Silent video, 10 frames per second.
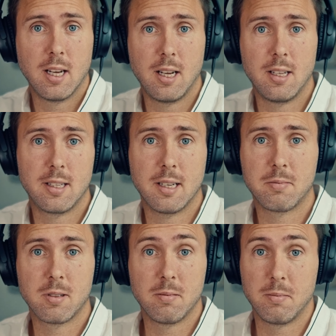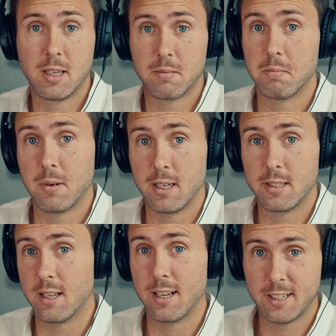and that will make my
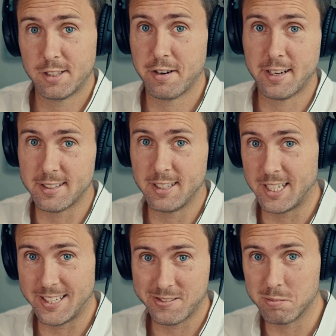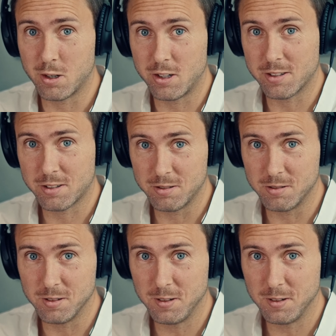delay tracks even more cool.